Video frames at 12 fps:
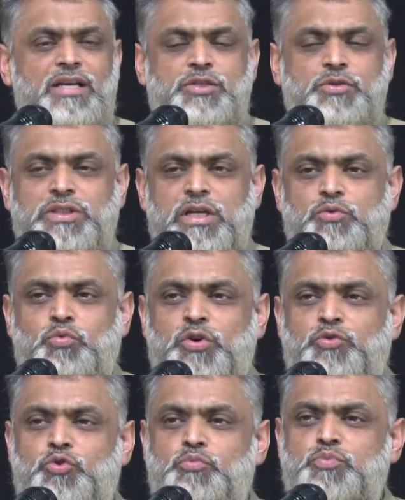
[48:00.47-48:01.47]
Azza wa Jal will
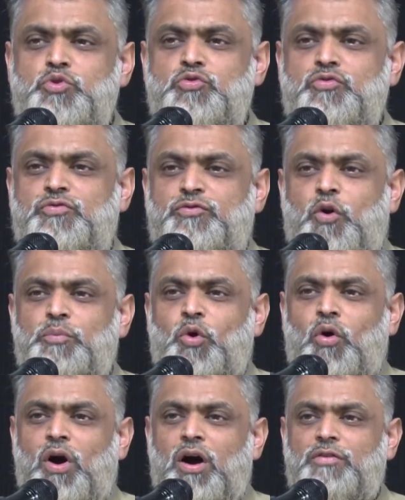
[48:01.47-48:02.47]
remove from
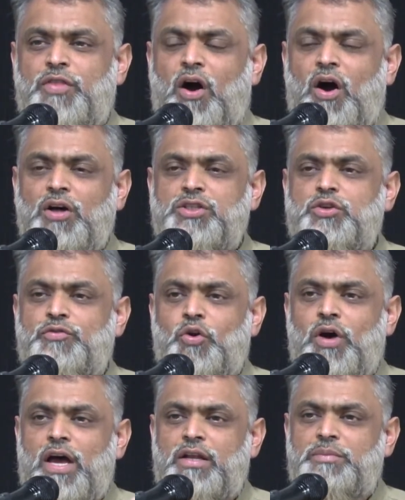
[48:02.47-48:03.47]
the hearts of
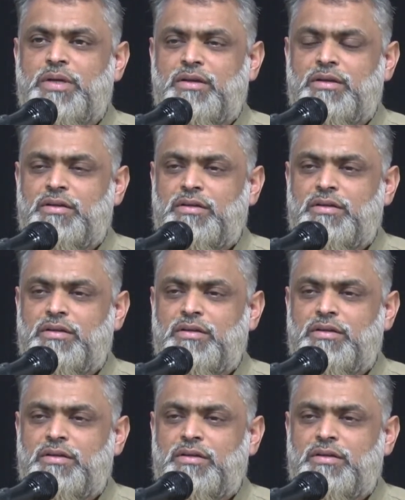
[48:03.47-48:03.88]
your enemy